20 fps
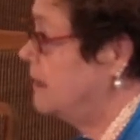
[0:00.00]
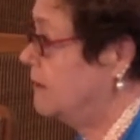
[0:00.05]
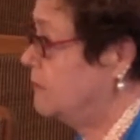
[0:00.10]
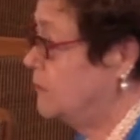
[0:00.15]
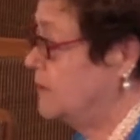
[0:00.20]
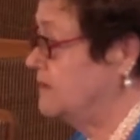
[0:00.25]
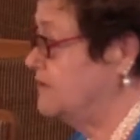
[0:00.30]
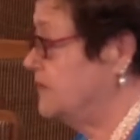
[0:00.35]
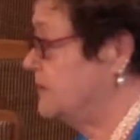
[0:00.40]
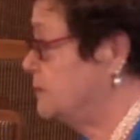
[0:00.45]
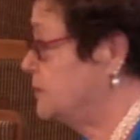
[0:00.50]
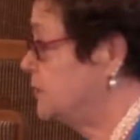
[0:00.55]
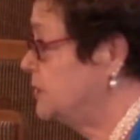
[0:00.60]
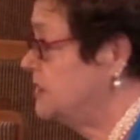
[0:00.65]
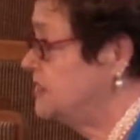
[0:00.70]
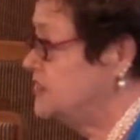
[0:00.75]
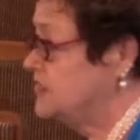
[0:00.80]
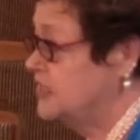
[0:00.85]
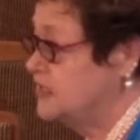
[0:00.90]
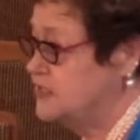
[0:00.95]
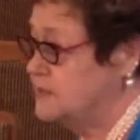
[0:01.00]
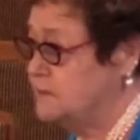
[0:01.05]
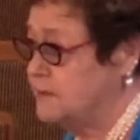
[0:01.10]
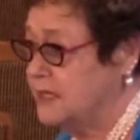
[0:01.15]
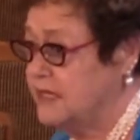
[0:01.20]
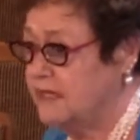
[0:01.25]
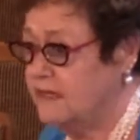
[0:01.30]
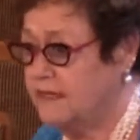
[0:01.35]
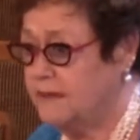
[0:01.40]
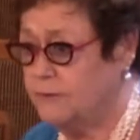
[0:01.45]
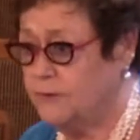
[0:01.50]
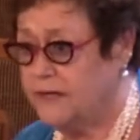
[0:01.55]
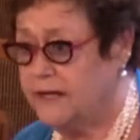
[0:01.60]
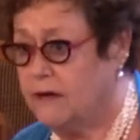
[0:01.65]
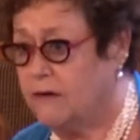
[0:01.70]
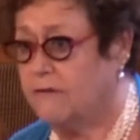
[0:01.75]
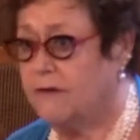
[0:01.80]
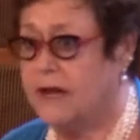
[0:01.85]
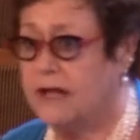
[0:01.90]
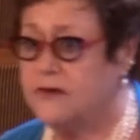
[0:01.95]
We feel pretty judgmental and we
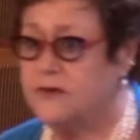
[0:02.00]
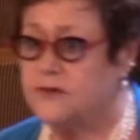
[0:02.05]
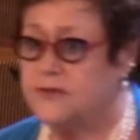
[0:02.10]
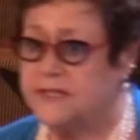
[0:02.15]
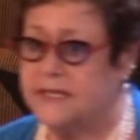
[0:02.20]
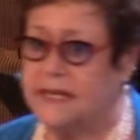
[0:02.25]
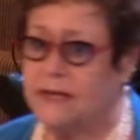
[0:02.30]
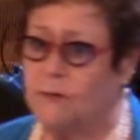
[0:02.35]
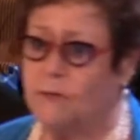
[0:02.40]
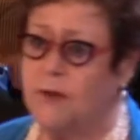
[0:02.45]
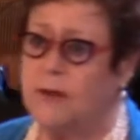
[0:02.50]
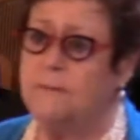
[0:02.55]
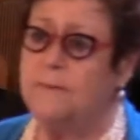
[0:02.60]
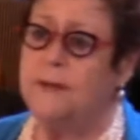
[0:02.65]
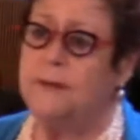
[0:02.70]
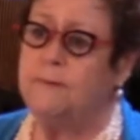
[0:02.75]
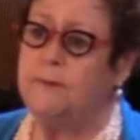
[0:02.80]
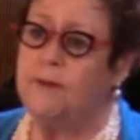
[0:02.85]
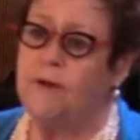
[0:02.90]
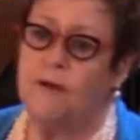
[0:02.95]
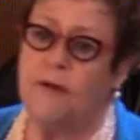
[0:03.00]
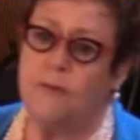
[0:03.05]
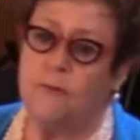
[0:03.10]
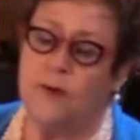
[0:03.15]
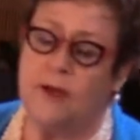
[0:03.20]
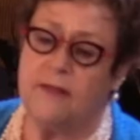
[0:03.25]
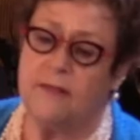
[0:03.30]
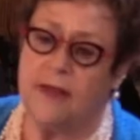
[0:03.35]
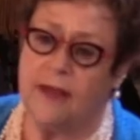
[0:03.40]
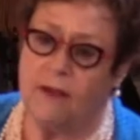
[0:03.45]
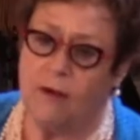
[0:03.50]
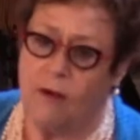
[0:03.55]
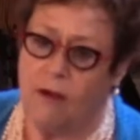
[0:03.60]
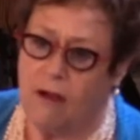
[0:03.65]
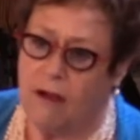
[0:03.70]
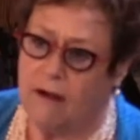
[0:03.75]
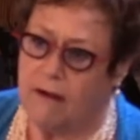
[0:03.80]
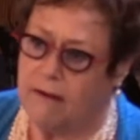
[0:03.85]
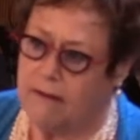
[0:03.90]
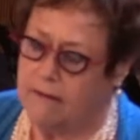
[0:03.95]
don't understand why people are the way they
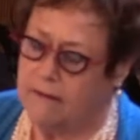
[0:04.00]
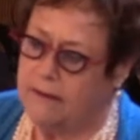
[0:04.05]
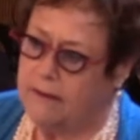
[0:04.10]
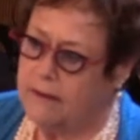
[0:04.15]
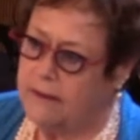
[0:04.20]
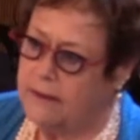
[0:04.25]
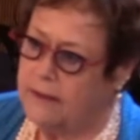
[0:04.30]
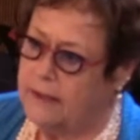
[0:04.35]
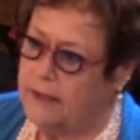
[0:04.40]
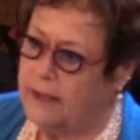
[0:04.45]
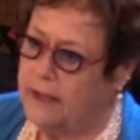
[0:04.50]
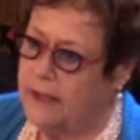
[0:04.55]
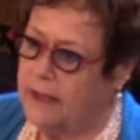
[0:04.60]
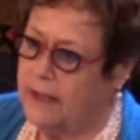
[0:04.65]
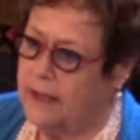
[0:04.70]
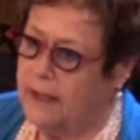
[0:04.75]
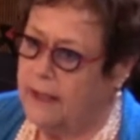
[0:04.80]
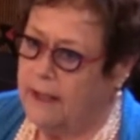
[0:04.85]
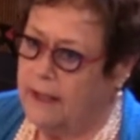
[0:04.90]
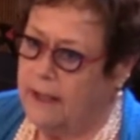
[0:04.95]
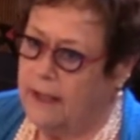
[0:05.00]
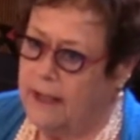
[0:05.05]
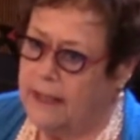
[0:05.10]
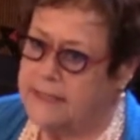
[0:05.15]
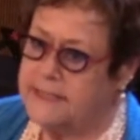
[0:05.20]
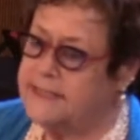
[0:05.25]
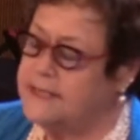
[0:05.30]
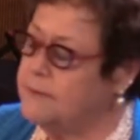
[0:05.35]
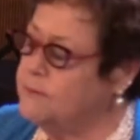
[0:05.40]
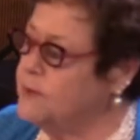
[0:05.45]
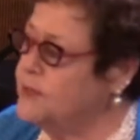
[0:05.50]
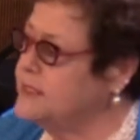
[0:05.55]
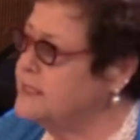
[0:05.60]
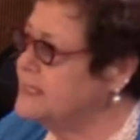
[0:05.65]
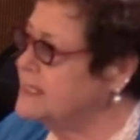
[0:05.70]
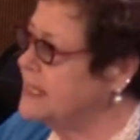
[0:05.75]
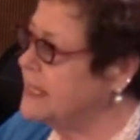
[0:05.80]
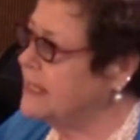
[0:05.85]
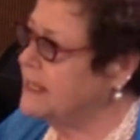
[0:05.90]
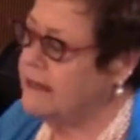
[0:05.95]
are. And someone
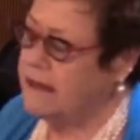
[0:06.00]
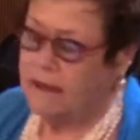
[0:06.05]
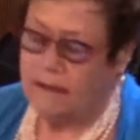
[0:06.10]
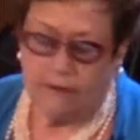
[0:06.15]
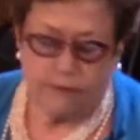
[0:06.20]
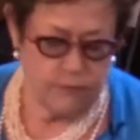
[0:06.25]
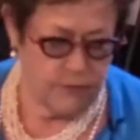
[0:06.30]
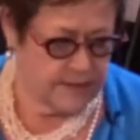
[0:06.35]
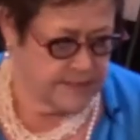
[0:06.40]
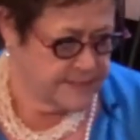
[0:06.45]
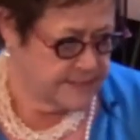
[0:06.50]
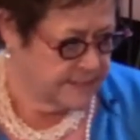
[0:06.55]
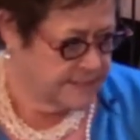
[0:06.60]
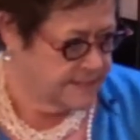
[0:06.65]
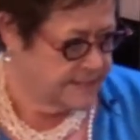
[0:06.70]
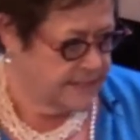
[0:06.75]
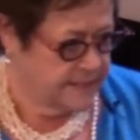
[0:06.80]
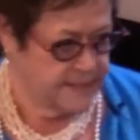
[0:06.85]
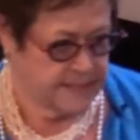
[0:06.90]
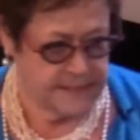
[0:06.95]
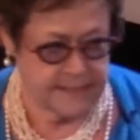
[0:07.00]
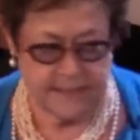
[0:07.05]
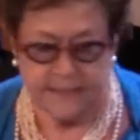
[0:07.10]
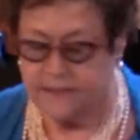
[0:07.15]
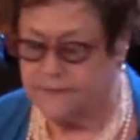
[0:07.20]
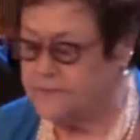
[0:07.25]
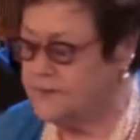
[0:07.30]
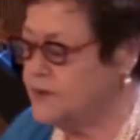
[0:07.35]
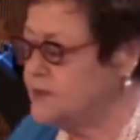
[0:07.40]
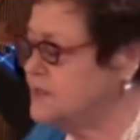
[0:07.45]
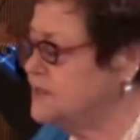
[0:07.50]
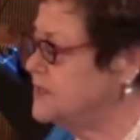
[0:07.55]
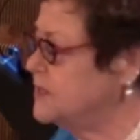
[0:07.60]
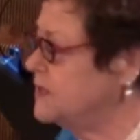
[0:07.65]
said, Rusty said this in the first